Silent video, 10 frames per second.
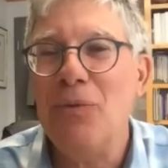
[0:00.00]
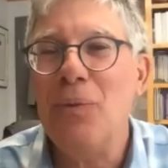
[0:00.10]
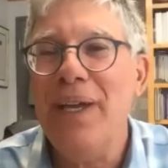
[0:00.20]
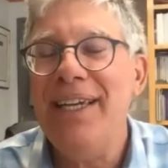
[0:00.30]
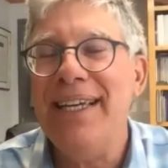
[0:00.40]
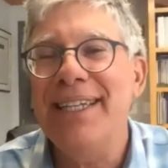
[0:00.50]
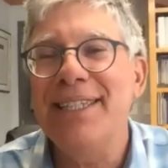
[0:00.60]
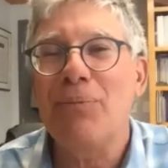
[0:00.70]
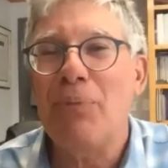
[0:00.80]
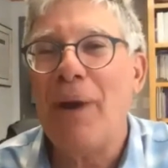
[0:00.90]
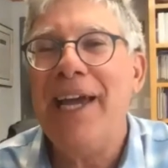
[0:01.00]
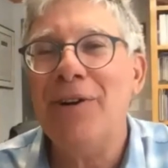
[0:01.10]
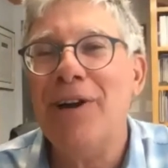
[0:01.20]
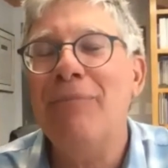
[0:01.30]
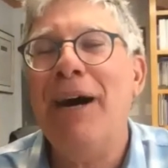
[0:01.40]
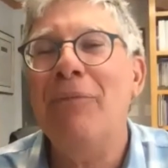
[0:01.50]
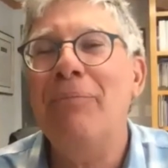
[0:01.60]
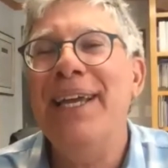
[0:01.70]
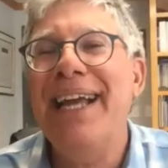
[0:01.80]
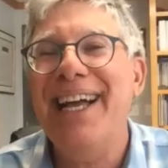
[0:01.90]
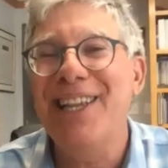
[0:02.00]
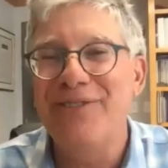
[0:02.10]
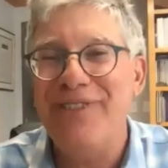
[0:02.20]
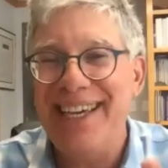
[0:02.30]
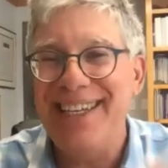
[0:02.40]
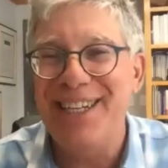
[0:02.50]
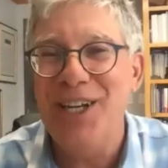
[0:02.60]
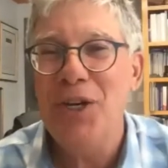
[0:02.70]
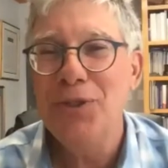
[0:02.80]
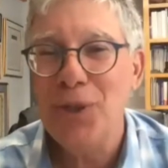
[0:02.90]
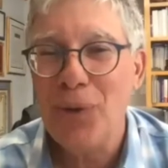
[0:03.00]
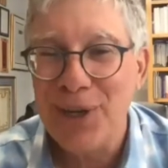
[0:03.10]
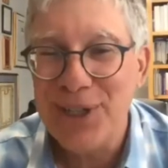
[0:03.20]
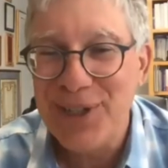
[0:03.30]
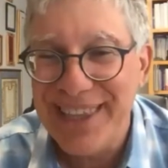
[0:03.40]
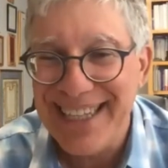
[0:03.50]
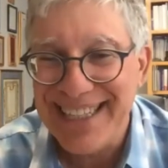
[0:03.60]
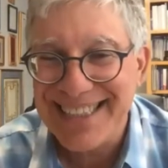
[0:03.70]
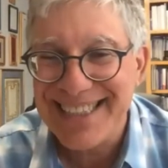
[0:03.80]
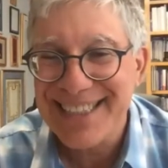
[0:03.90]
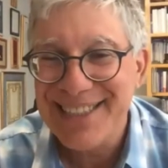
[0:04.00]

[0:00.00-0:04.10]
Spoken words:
it is a prayer about being elevated toward goodness.